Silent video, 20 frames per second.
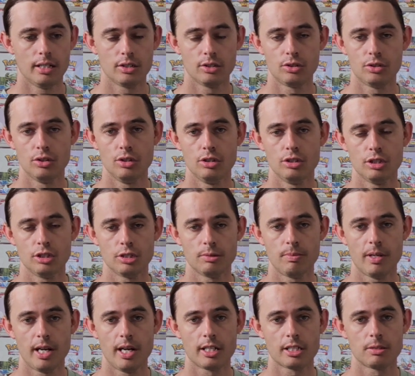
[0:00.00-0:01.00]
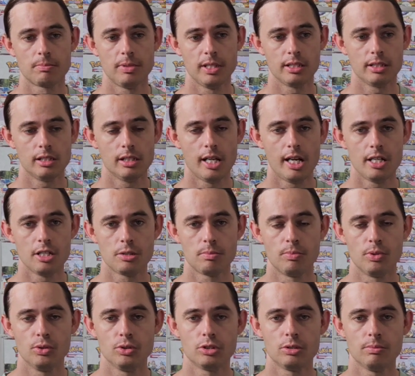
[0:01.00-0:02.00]
Surging Sparks being the
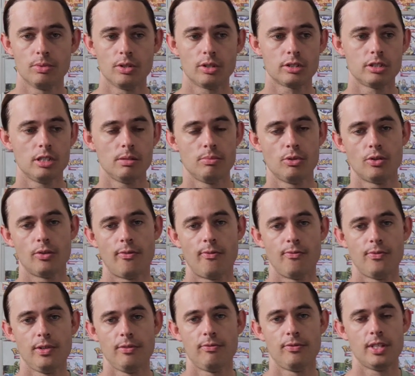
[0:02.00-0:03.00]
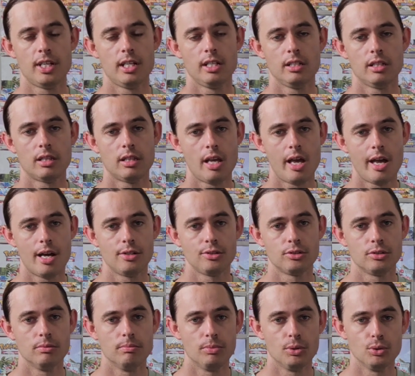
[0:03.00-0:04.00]
latest booster box. He'd bought
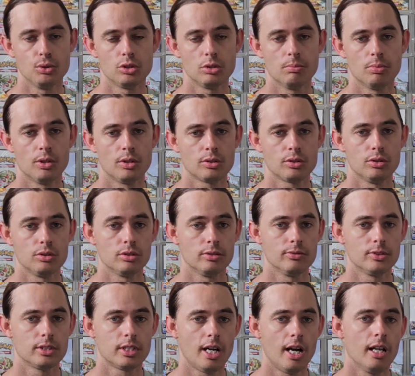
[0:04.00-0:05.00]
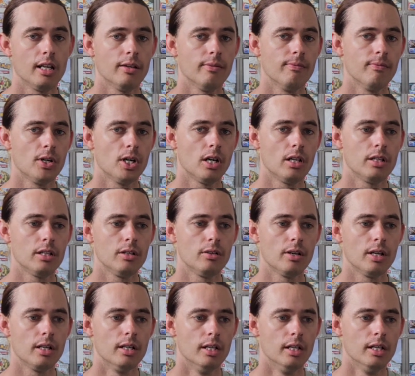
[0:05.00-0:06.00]
15,000 booster boxes of Scarlet and Violet
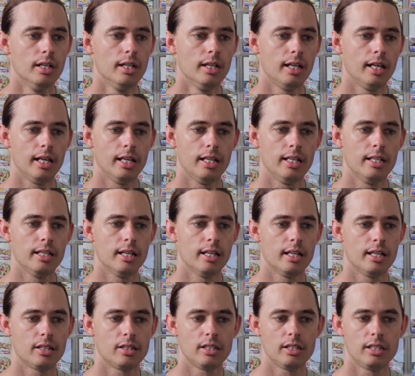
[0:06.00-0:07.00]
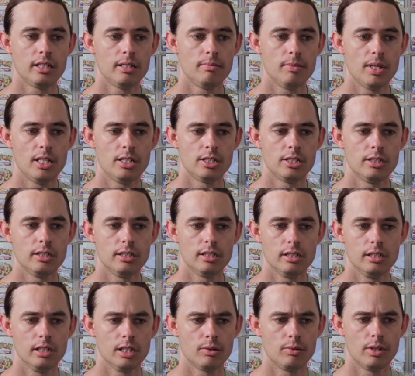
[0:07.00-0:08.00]
era. And I think he mentioned that he
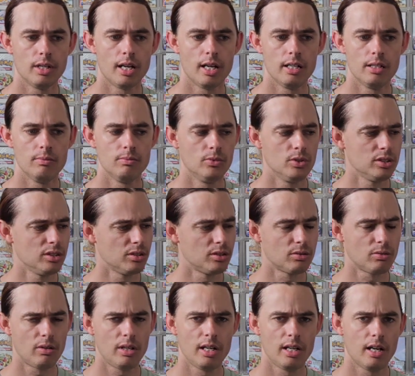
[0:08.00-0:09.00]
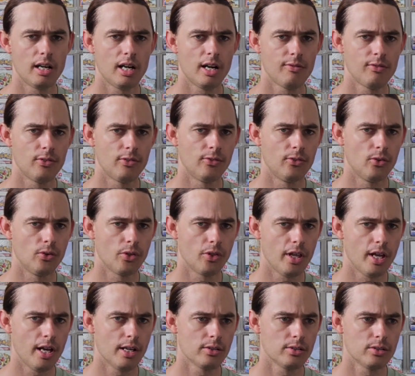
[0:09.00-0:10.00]
liquidated, was it 3,500 or
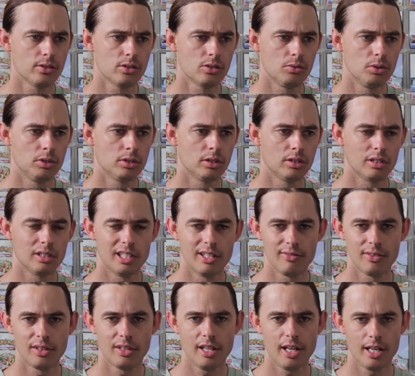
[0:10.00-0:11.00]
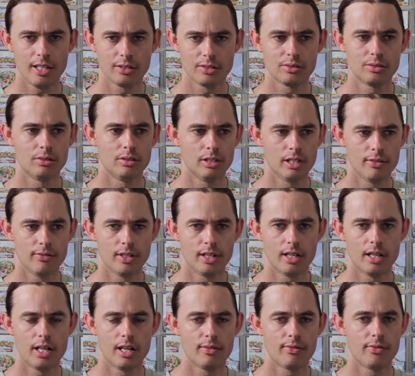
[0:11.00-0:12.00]
4,000? So he's got 11,000 or
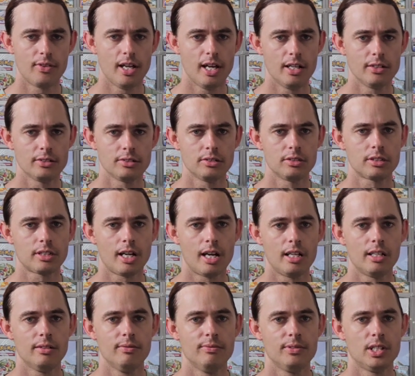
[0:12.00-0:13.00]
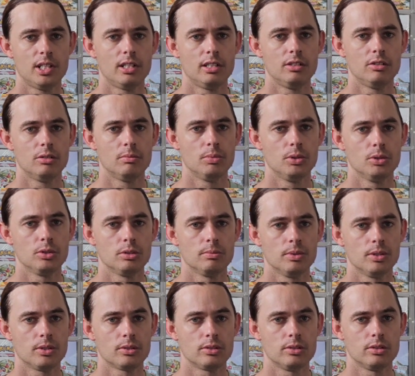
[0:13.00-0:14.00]
11,500 Scarlet and Violet era booster
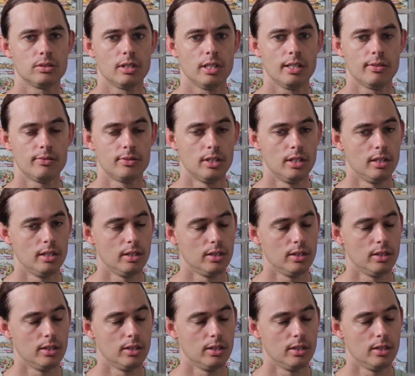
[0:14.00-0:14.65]
boxes left.